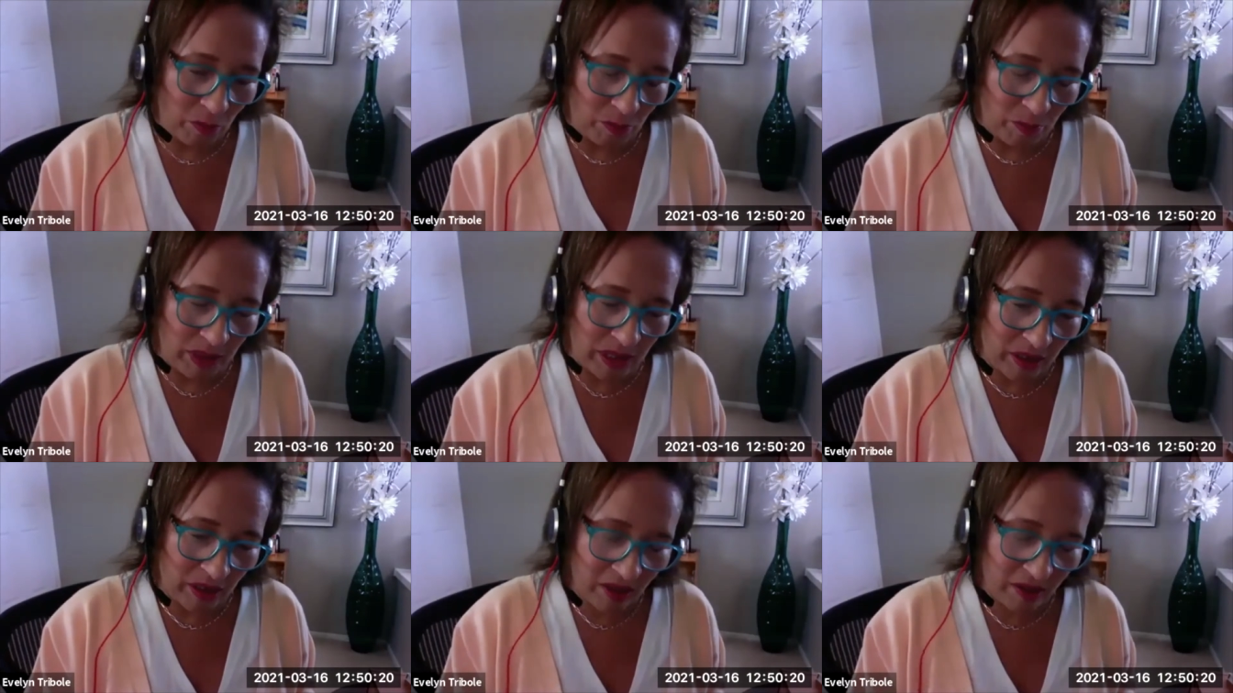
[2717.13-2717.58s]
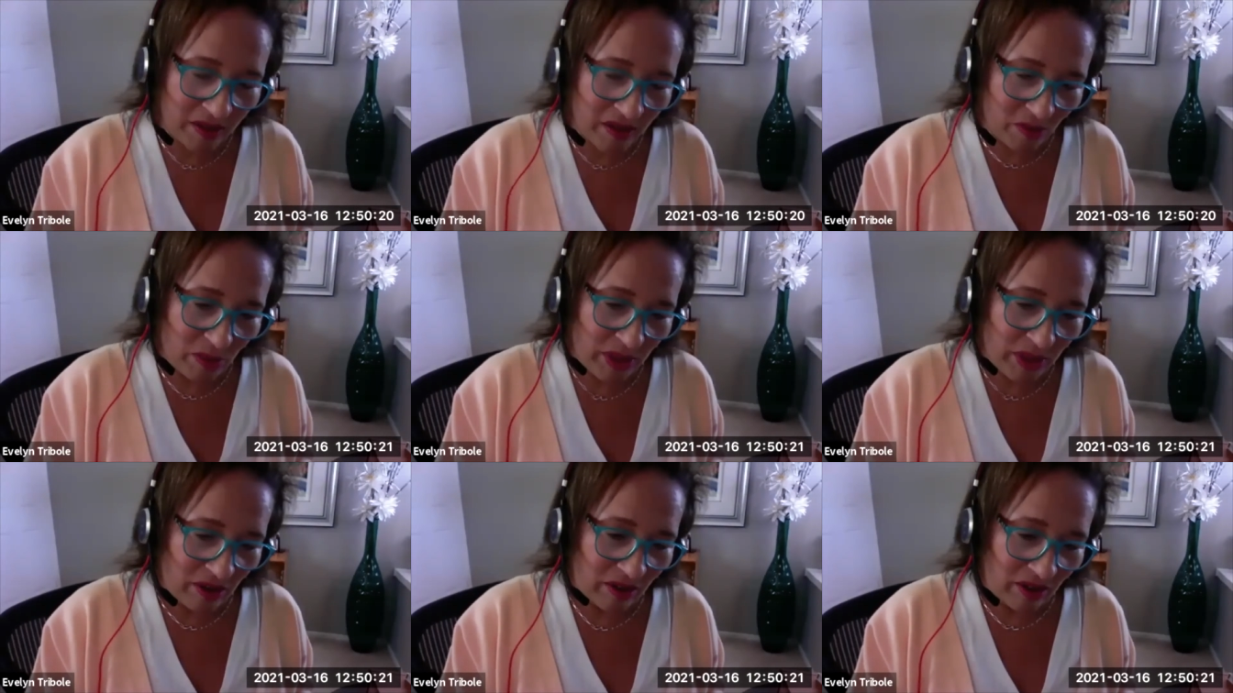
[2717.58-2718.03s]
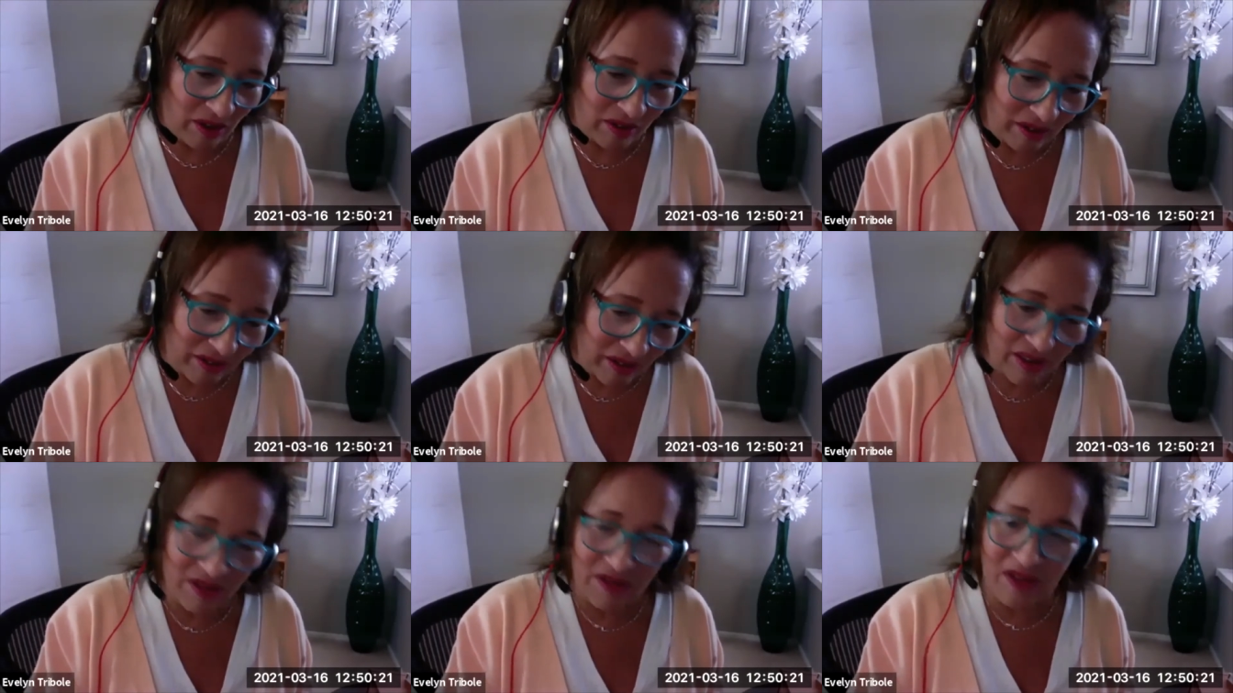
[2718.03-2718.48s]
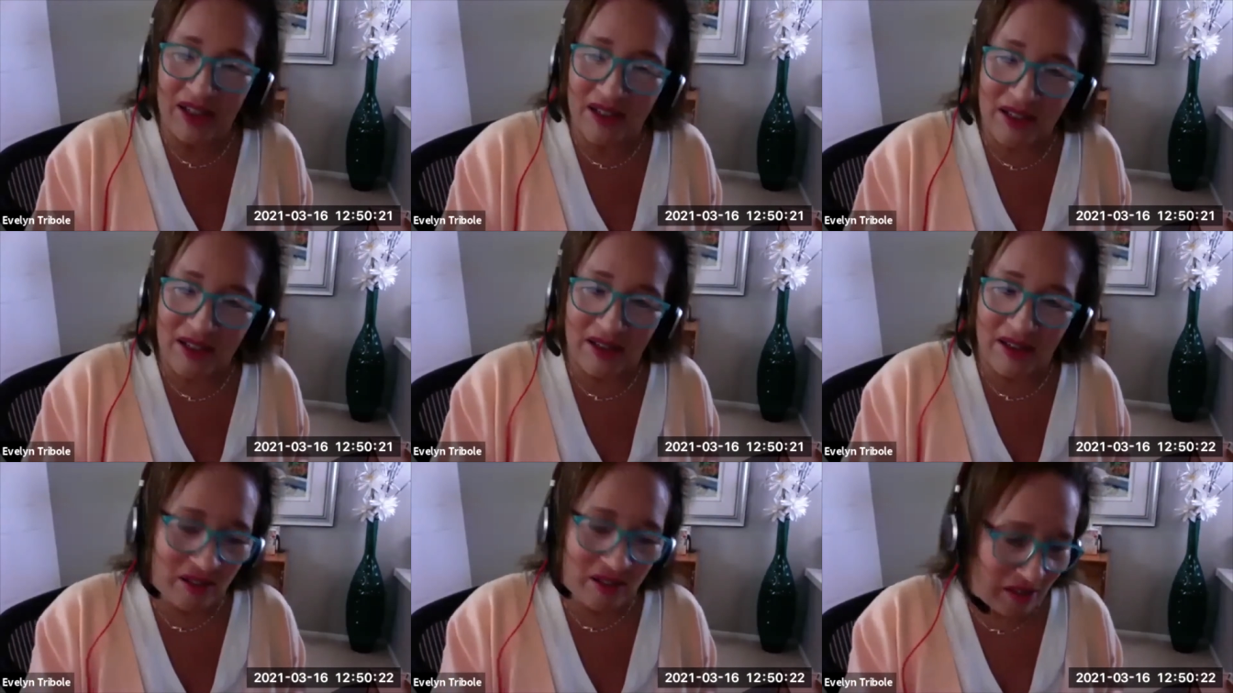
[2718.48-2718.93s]
Because we are living
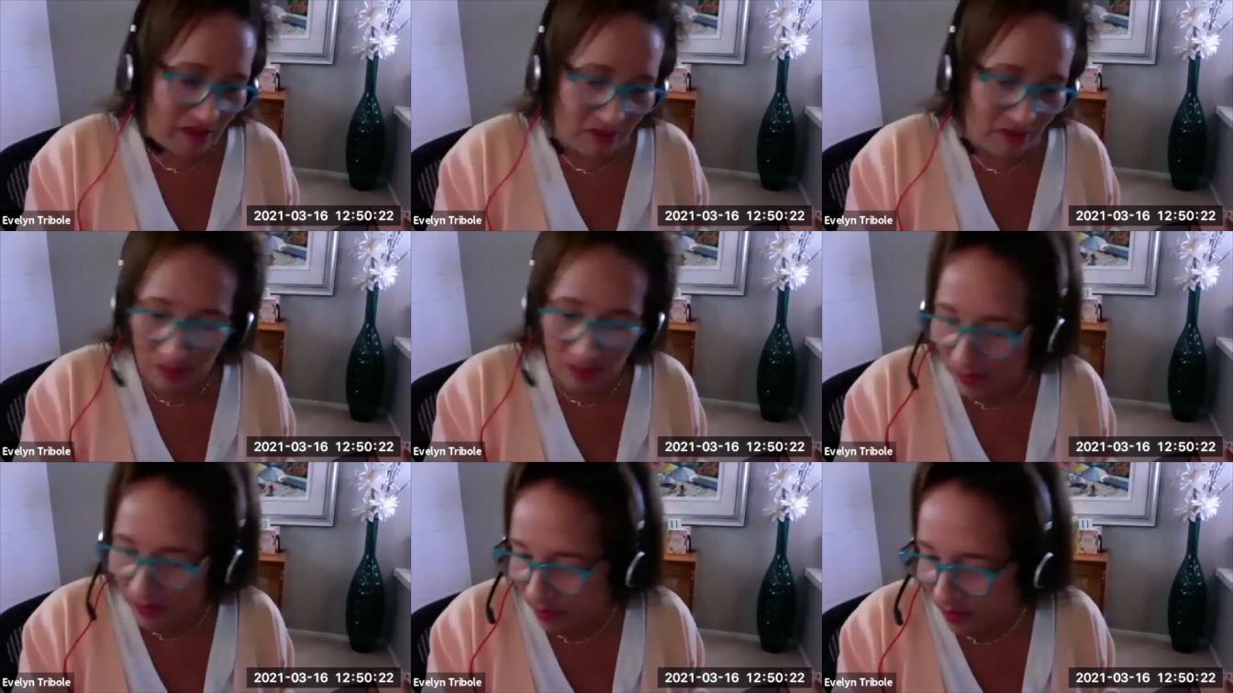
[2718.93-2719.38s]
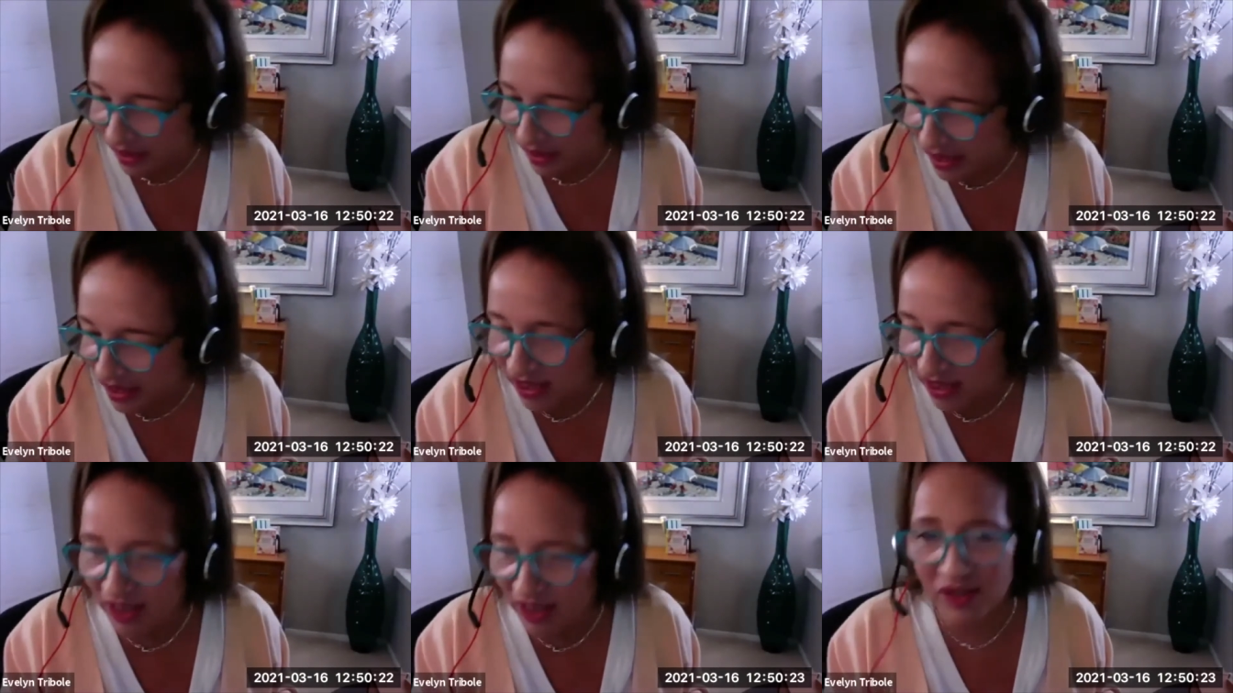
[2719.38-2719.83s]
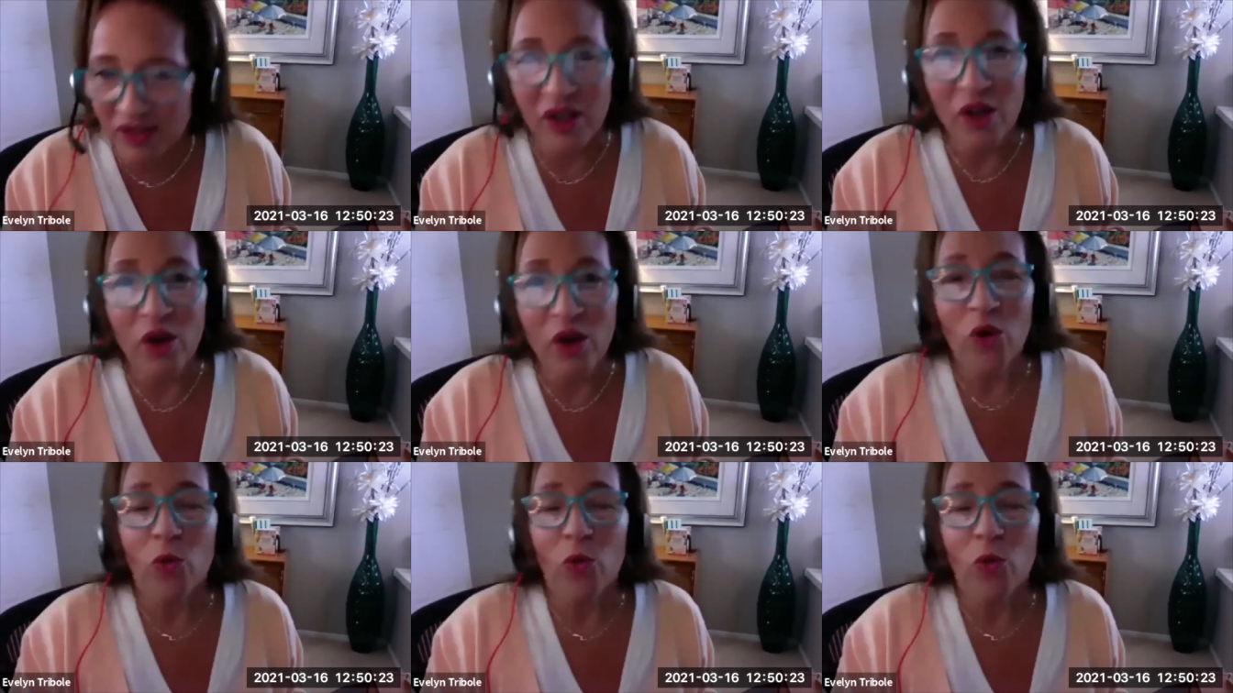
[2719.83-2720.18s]
sentient beings,